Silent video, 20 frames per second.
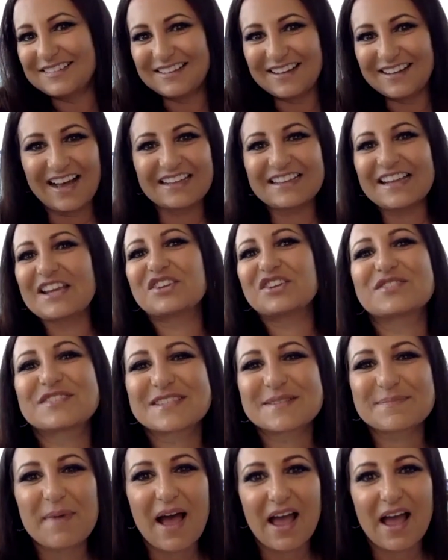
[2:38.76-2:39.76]
I like your
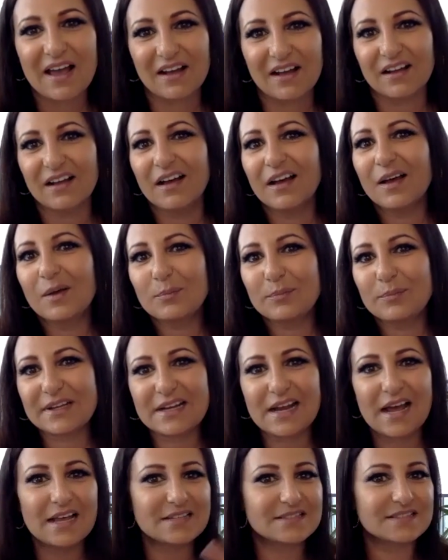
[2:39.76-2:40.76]
smile. Be
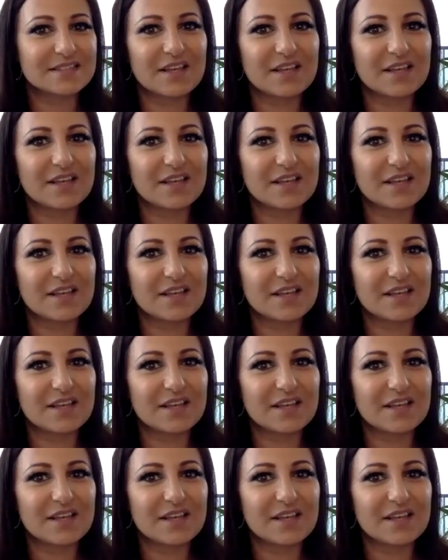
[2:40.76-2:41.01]
nice,